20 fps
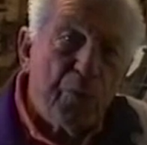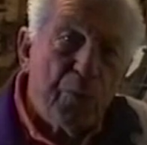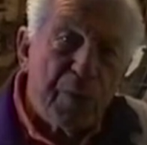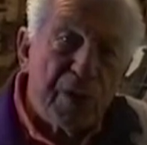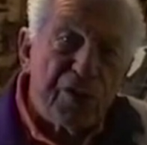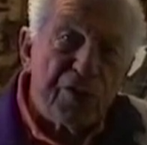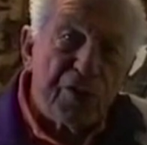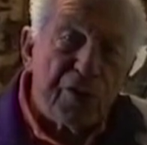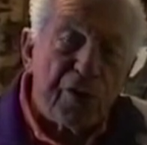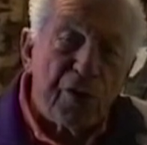
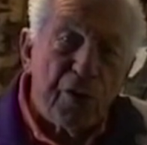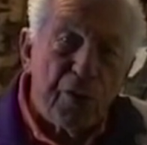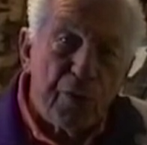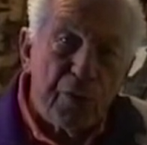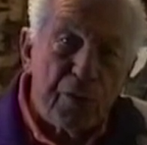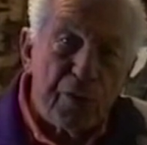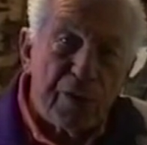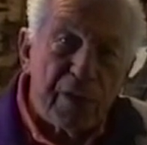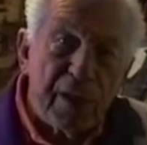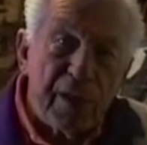much
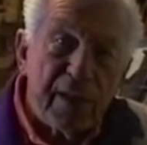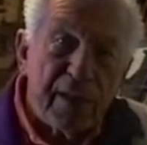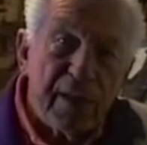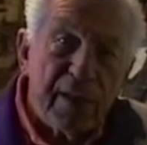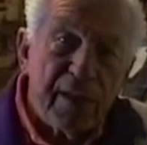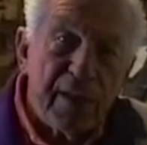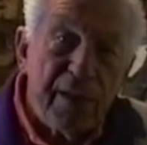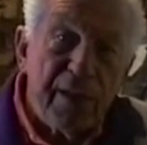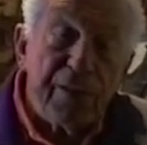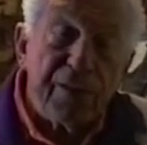gold
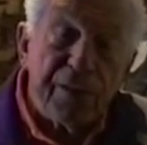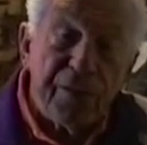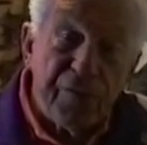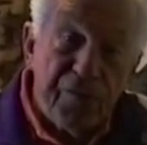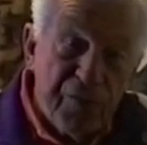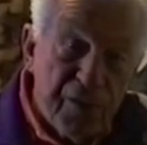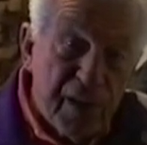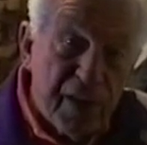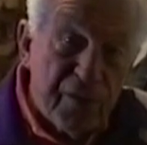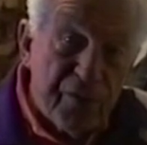is in
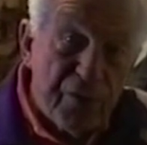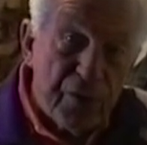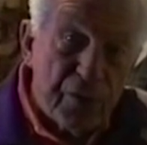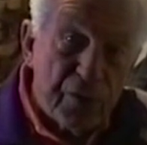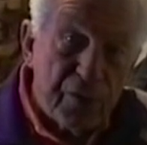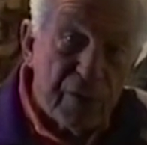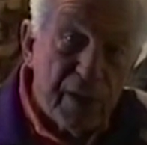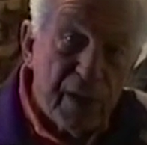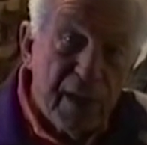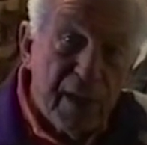front of you,
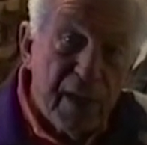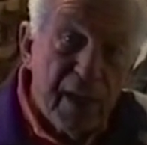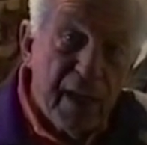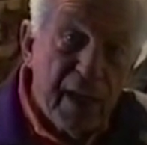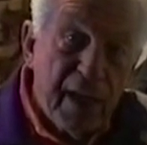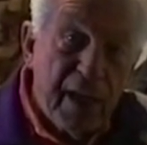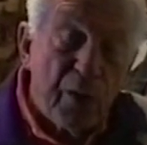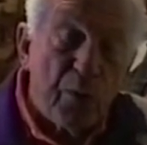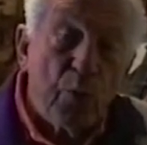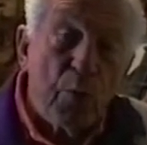
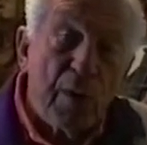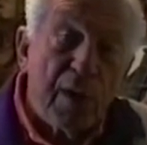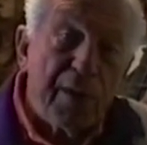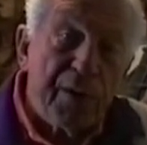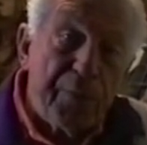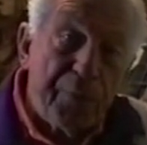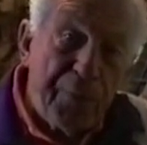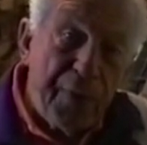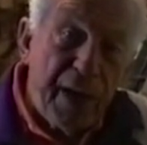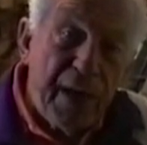and will
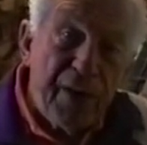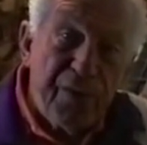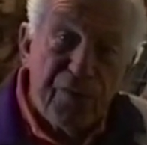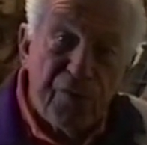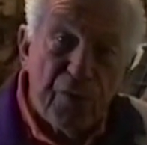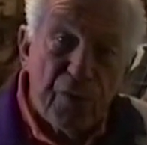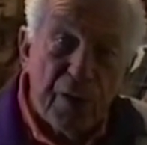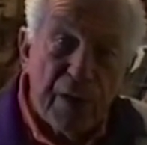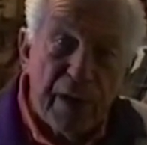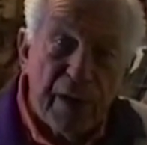it pay
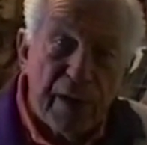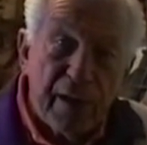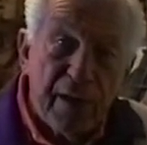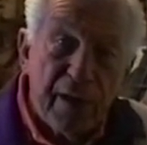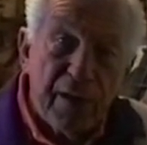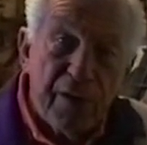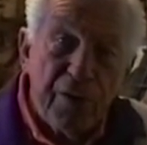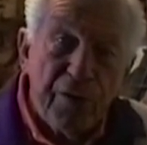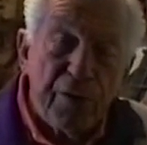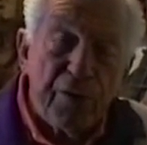for it?
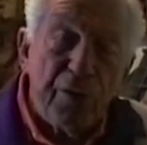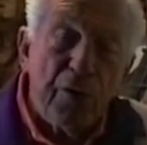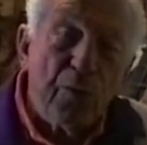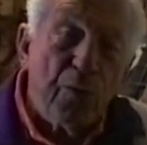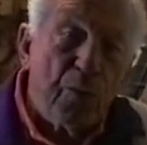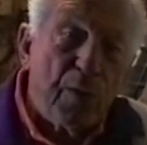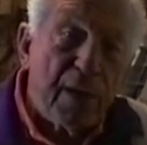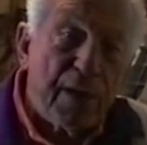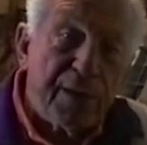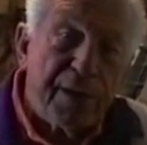You
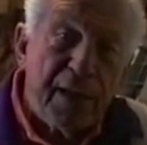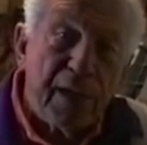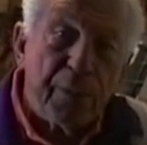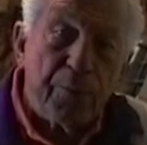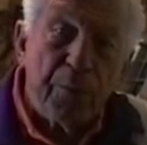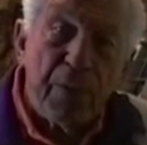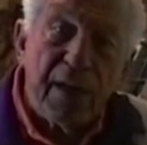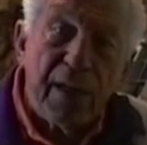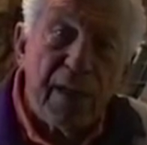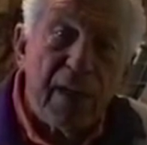don't want to take
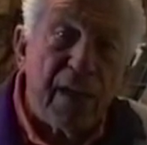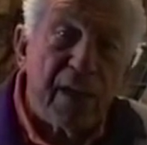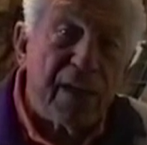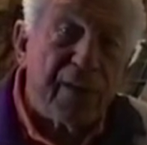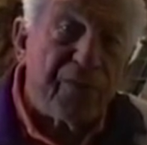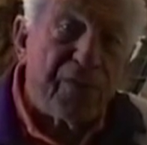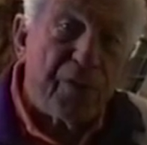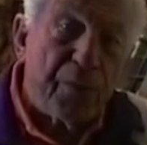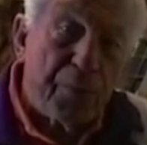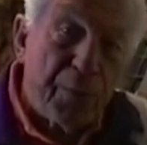money out
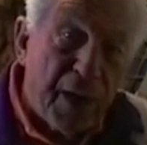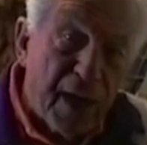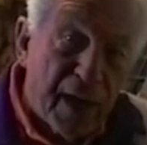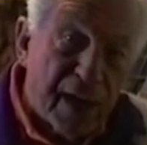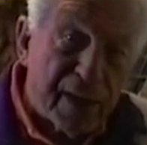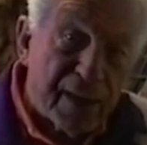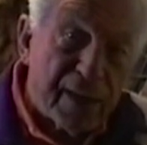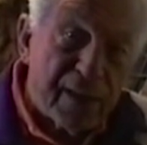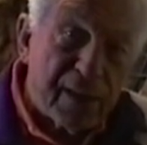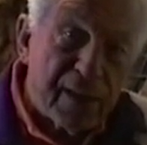of the
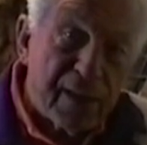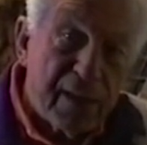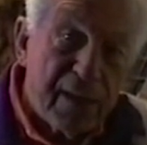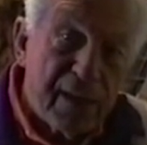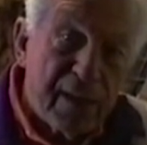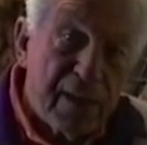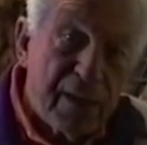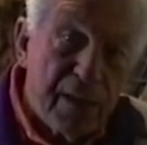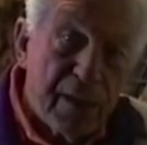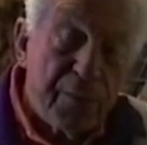pocket,
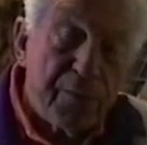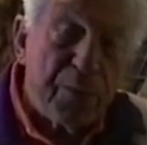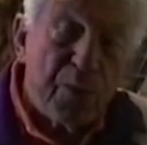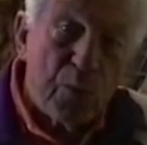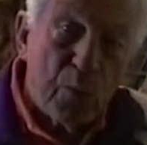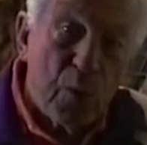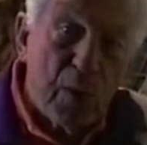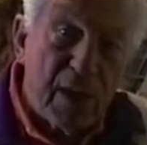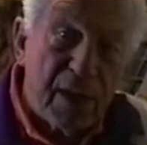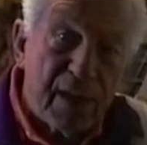number
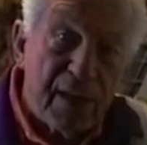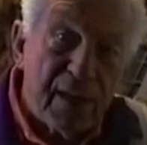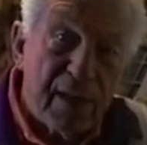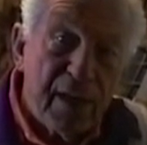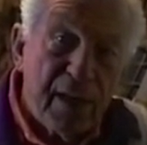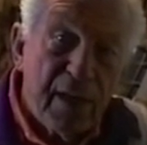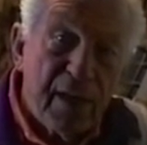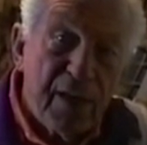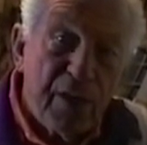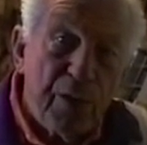one.
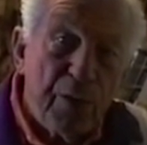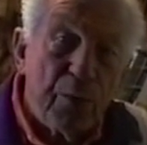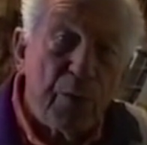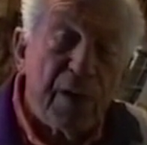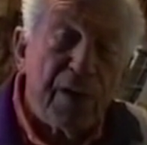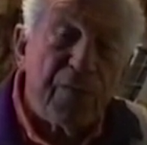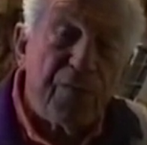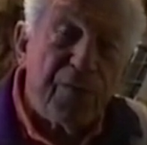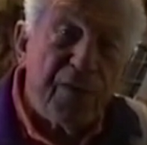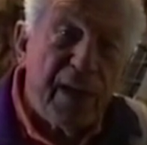You
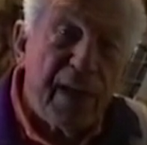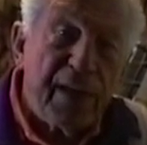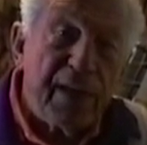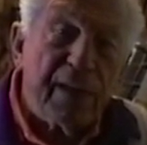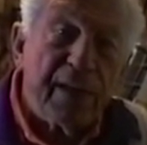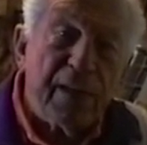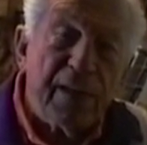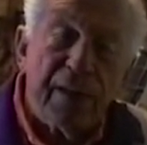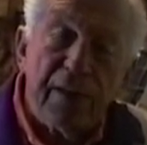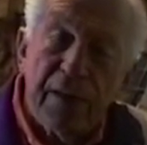want to find
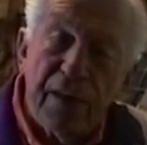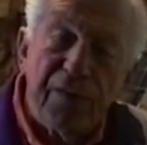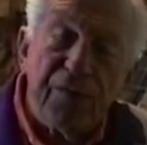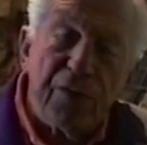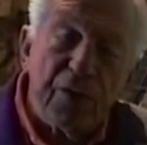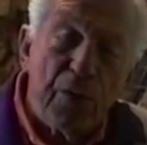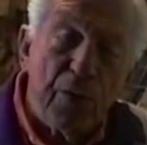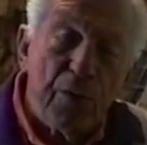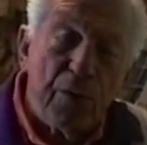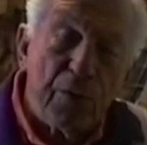
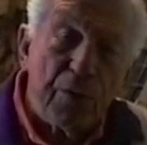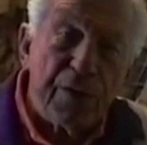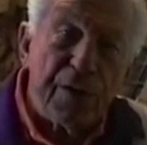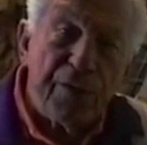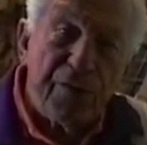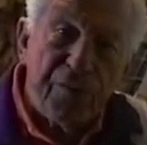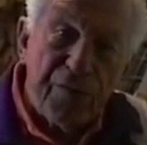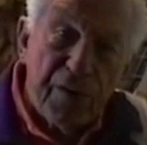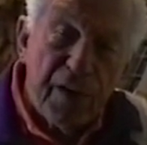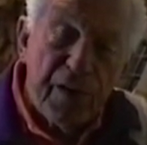enough gold in
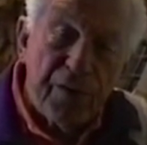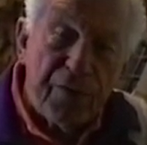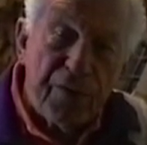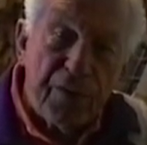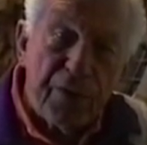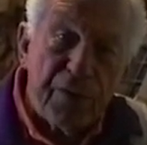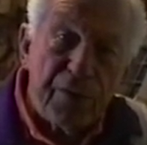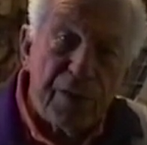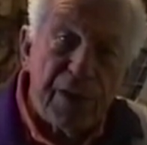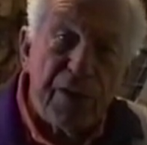front of
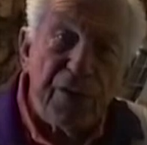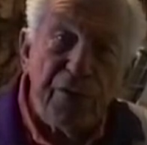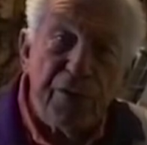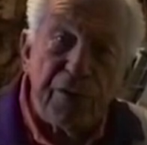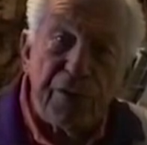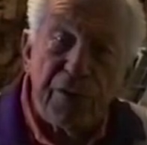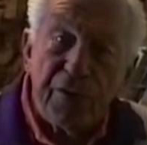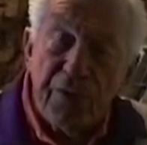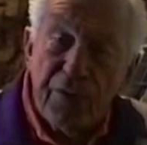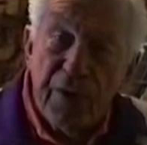you that you
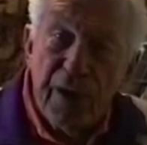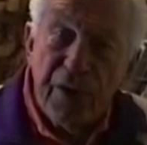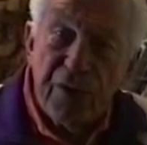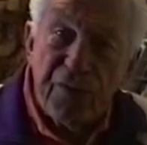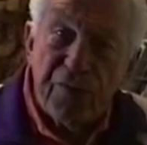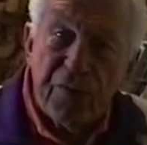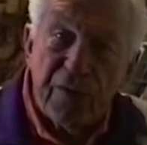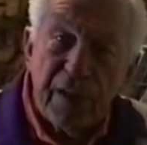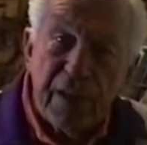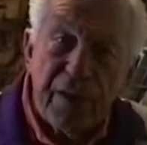can dredge
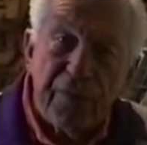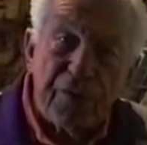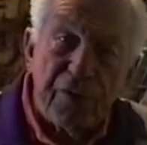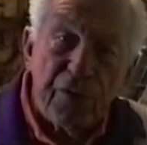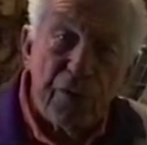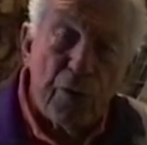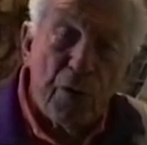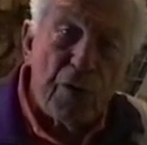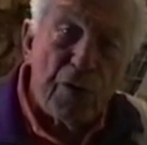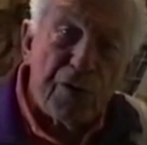for it. If the
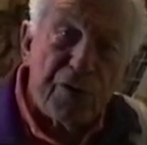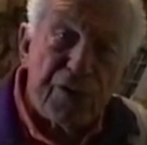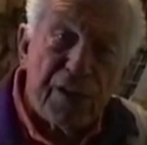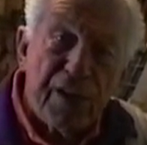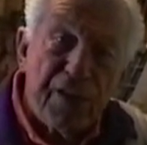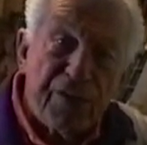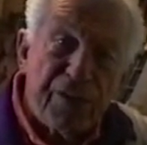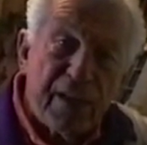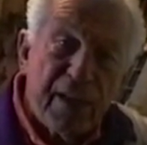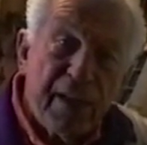ore
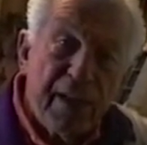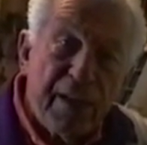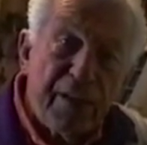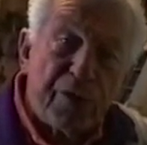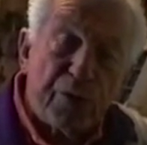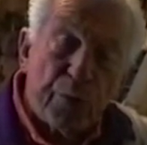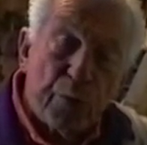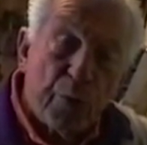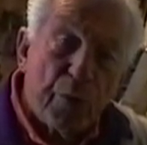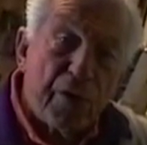says
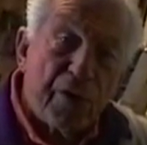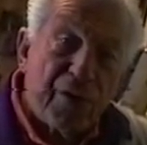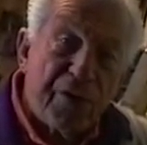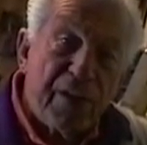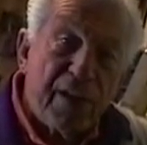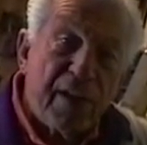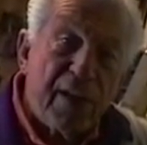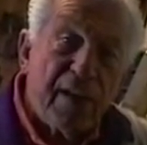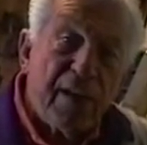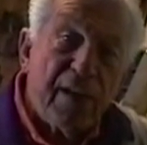it's worth
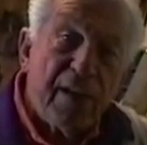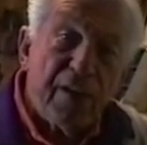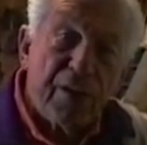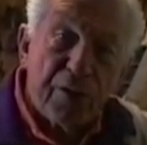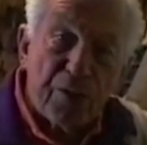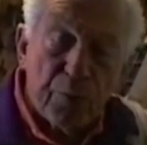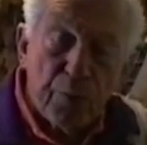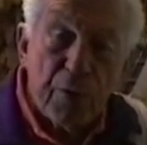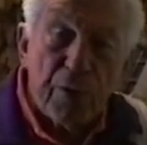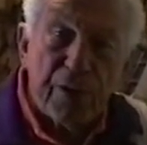it,
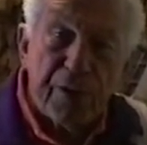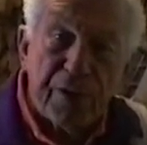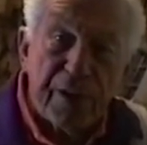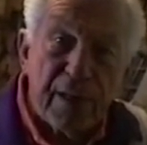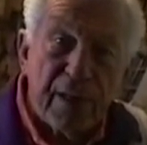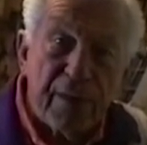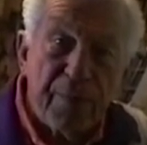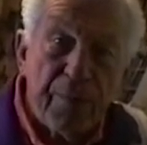it's worth it.